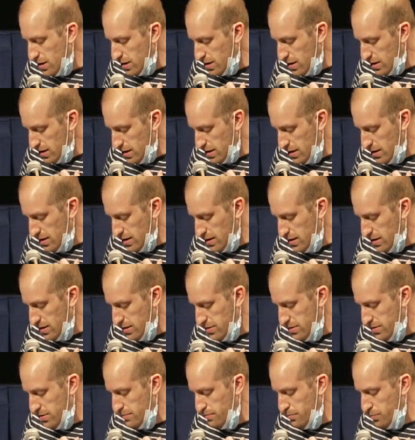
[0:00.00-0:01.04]

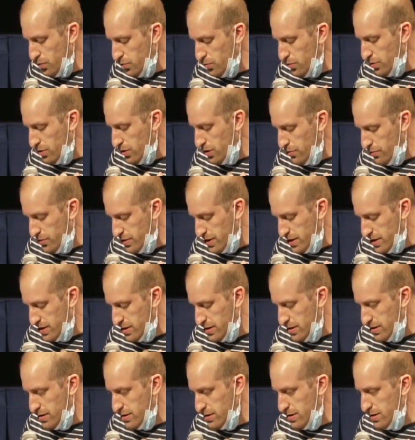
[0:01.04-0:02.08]
the
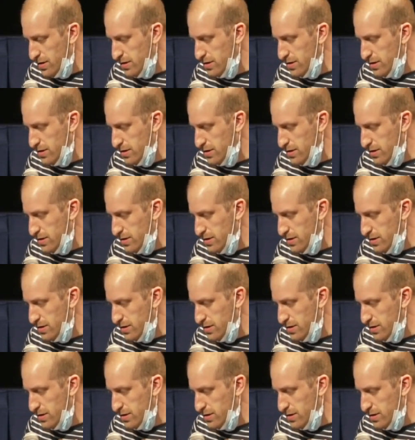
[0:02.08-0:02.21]
bootloader.